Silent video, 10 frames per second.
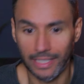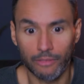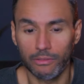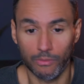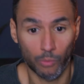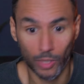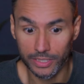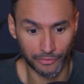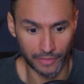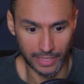If there
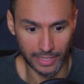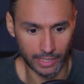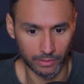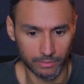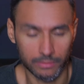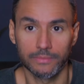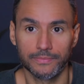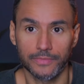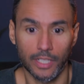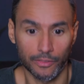was a video